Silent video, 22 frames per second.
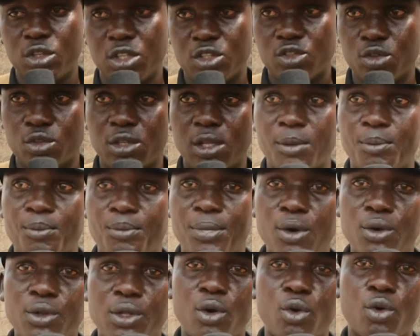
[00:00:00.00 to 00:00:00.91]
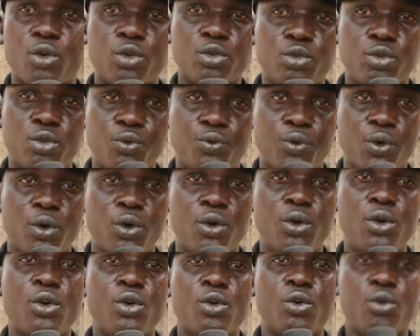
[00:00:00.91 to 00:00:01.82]
So the ball now can do for
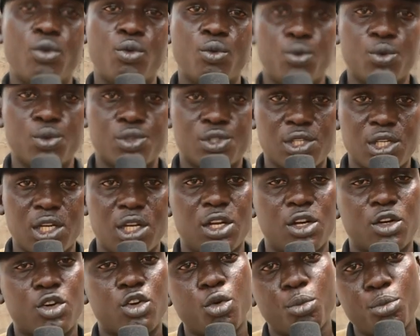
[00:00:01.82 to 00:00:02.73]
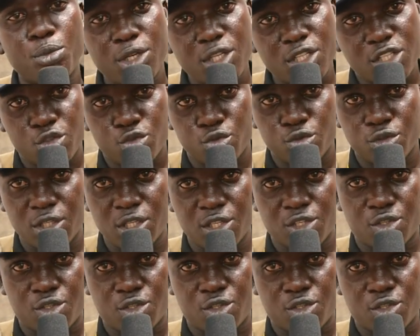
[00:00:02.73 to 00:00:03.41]
Uwusa community today.